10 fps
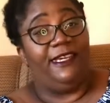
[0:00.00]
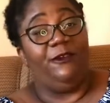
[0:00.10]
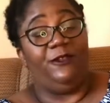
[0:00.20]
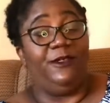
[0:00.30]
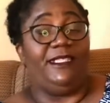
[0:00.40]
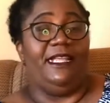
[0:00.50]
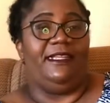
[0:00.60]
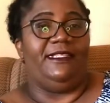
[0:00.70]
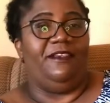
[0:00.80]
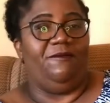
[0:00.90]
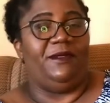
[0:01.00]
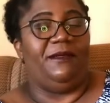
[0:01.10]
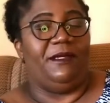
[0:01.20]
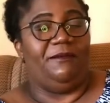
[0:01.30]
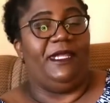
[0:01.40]
All those standards, I've put
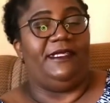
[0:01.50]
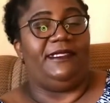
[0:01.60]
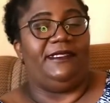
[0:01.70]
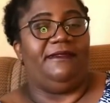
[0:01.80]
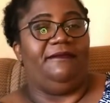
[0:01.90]
them in place.